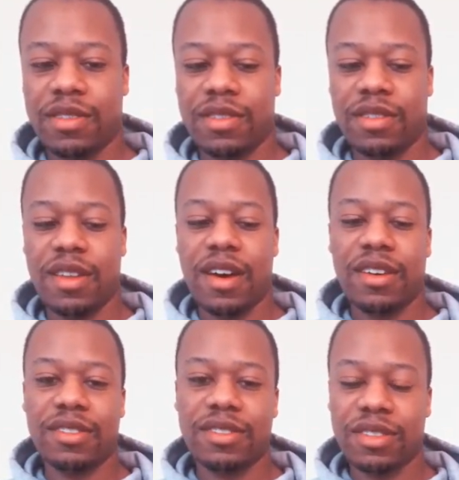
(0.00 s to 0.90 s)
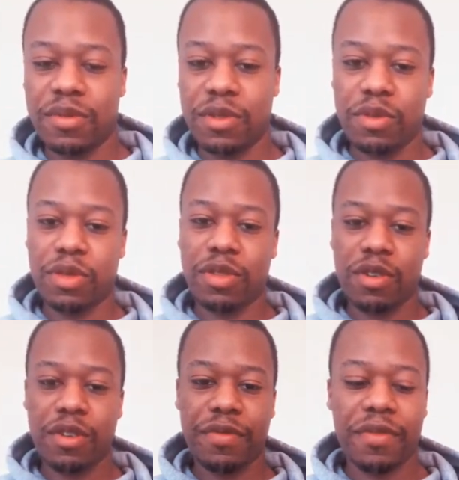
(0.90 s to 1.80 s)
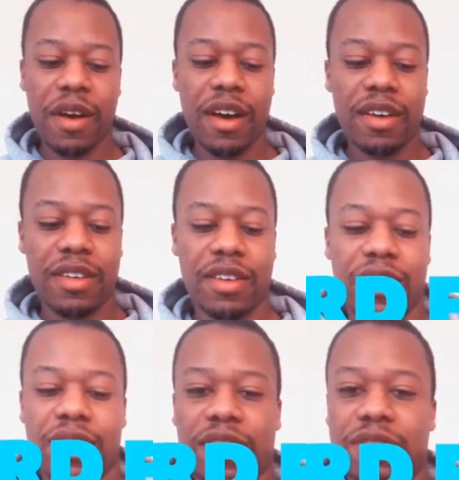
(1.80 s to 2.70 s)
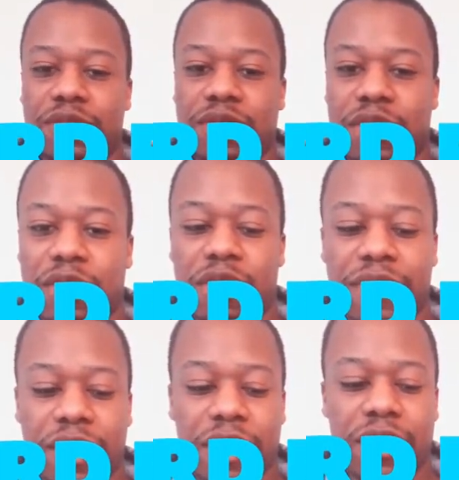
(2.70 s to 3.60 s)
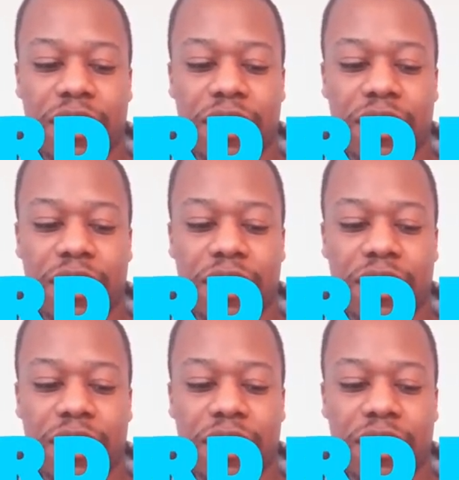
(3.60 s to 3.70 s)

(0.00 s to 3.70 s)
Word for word: Nice. Then we'll do third fret and let's use the third finger.